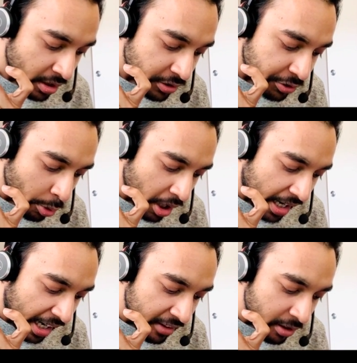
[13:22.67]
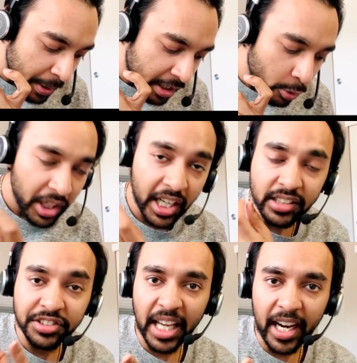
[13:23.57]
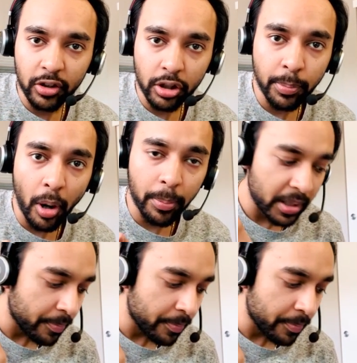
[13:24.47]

So I will be doing a stack.pop.